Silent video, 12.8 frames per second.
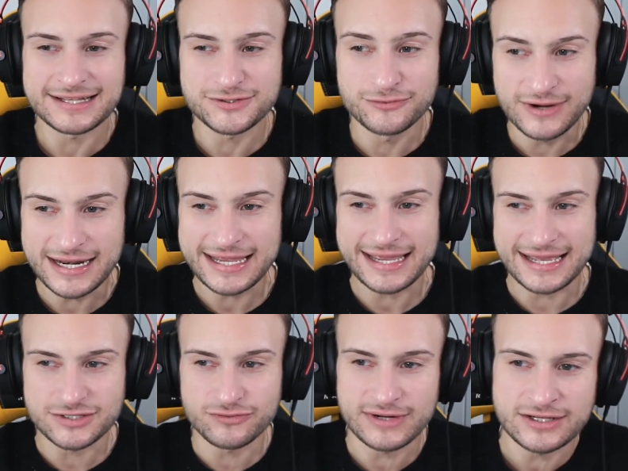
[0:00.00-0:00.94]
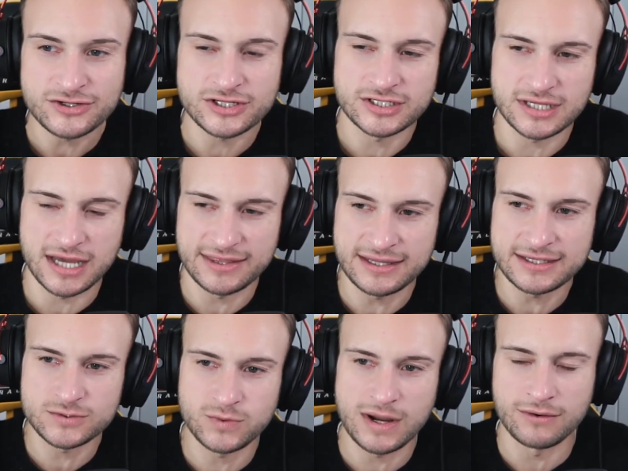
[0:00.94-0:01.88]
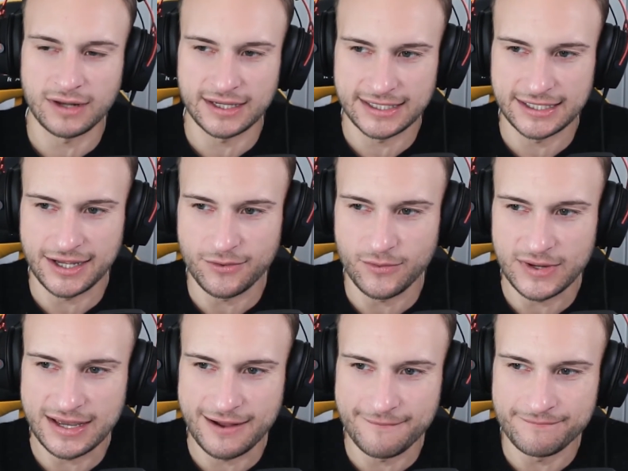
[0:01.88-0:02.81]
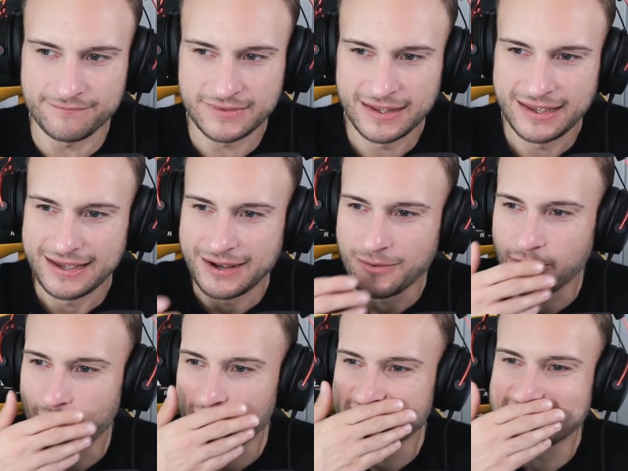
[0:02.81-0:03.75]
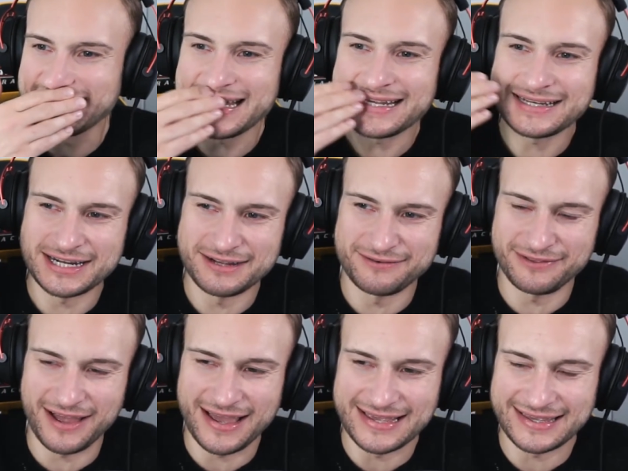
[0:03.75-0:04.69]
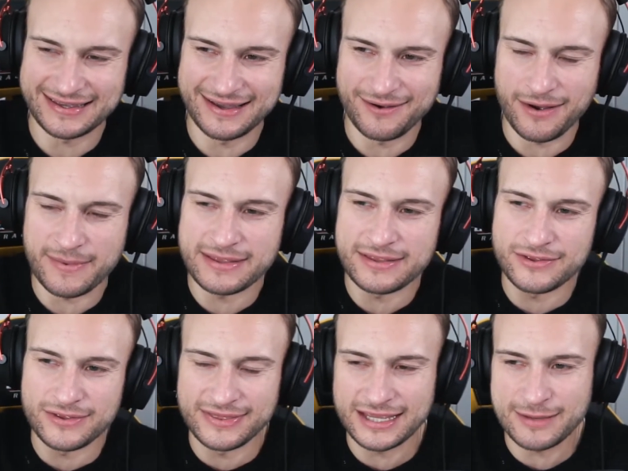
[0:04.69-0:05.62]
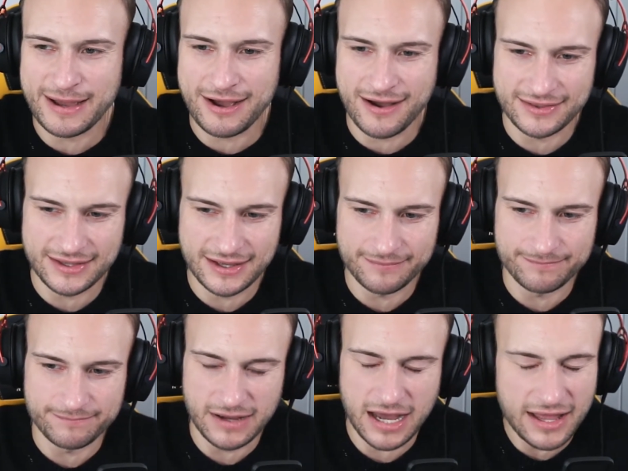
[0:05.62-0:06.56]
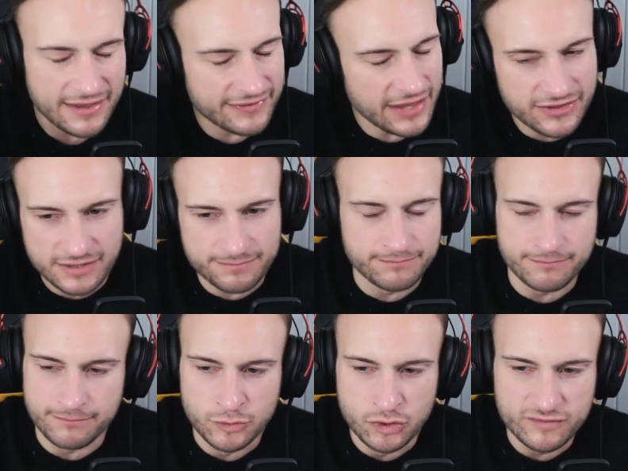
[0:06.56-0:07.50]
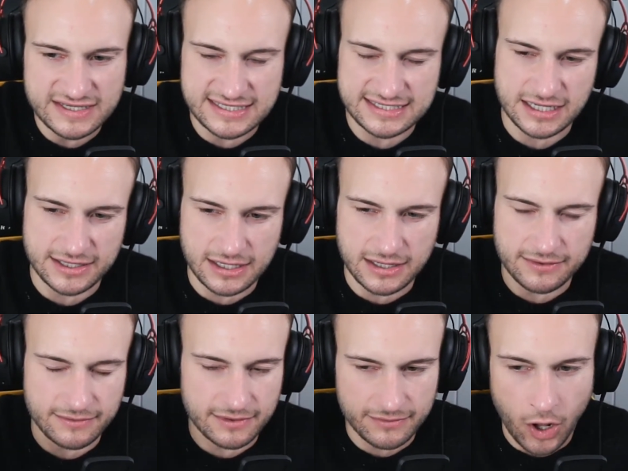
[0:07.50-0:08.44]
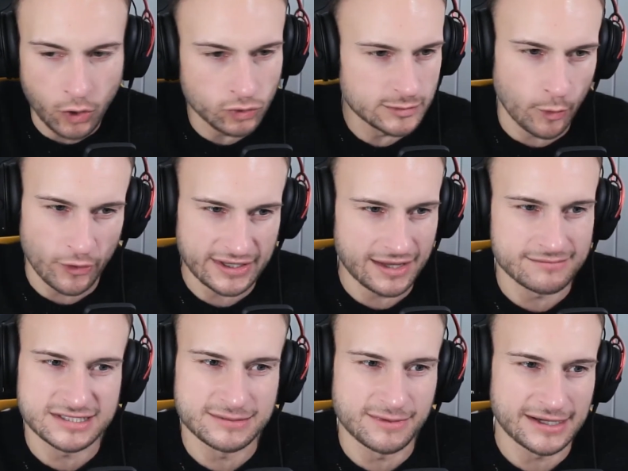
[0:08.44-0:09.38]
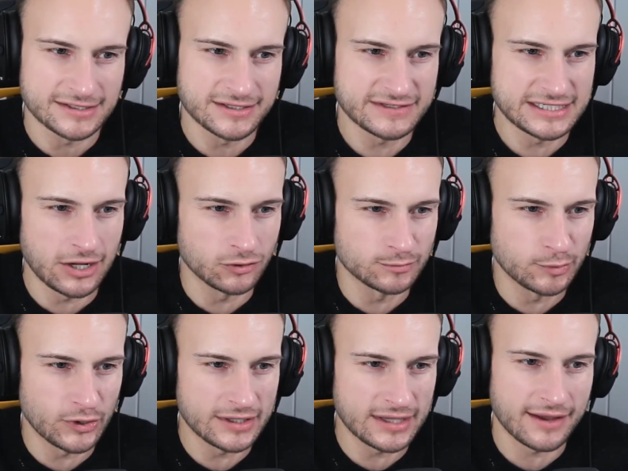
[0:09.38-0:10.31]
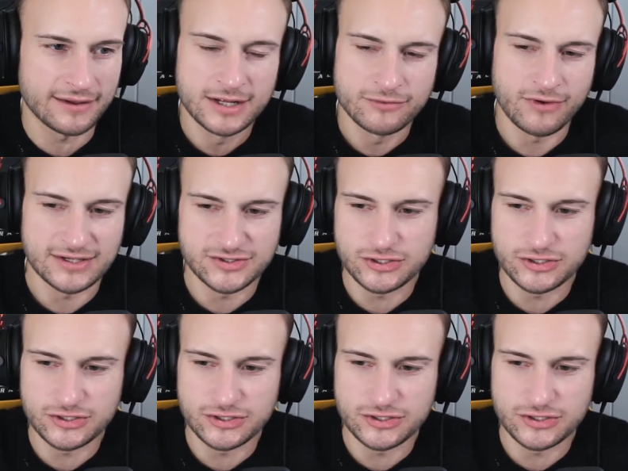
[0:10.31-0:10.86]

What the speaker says: really interesting because I think as well, like, we've seen kind of like, I mean, you think about other movies, things like Old Boy comes to mind. You ever see Old Boy? Yeah. Right. So you